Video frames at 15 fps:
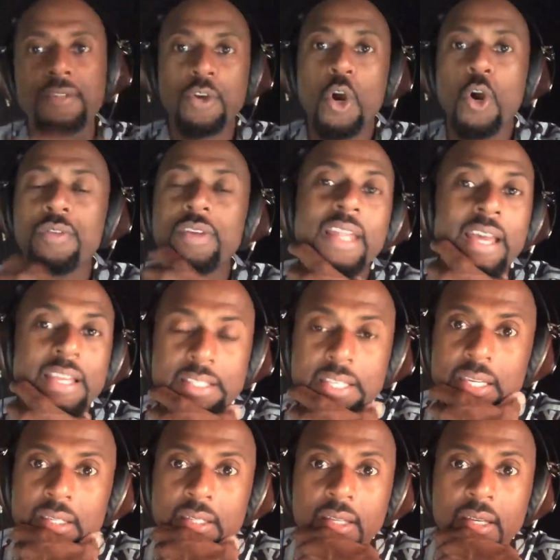midst of COVID
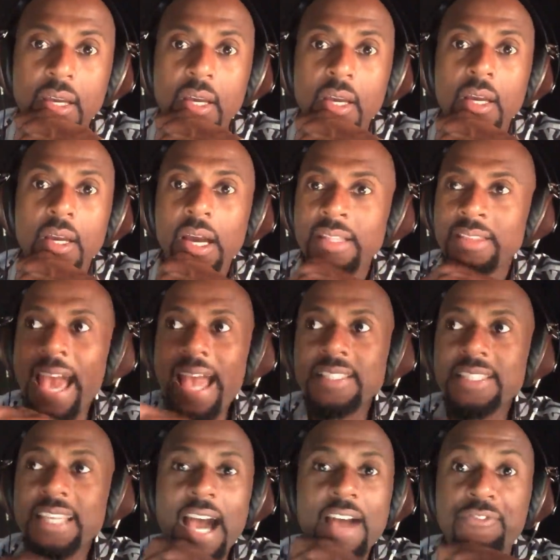19.
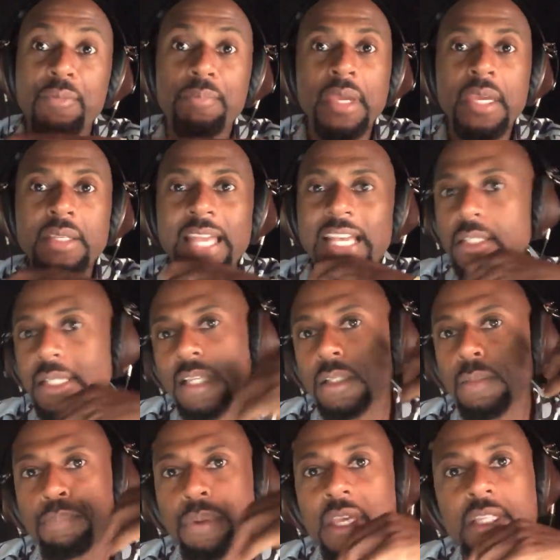That's got, for me, that's
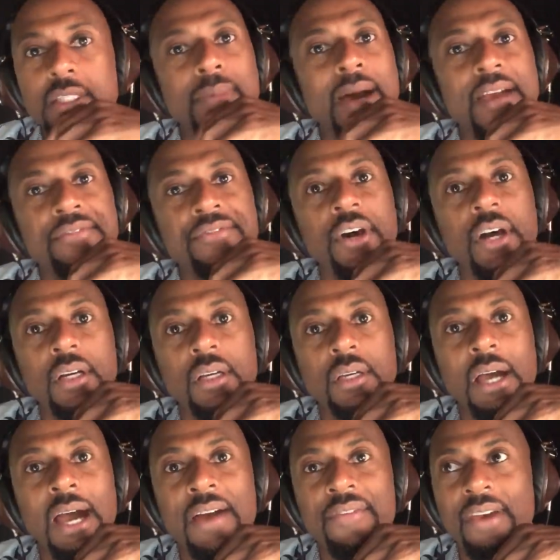like the biggest mind
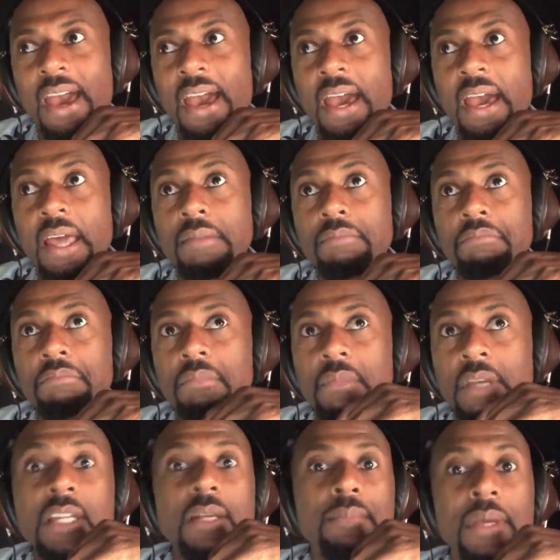fuck I've had
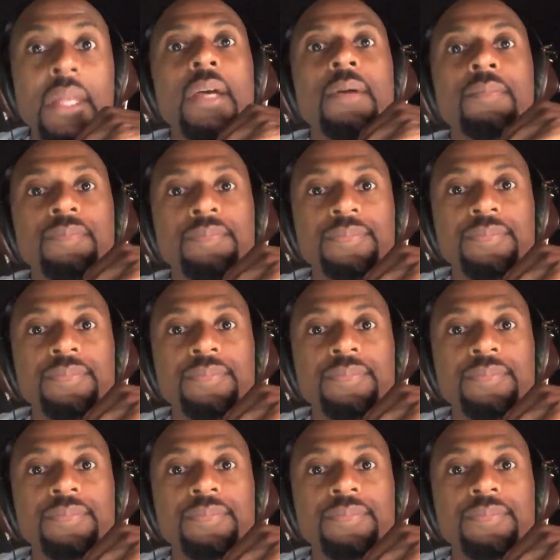in a minute.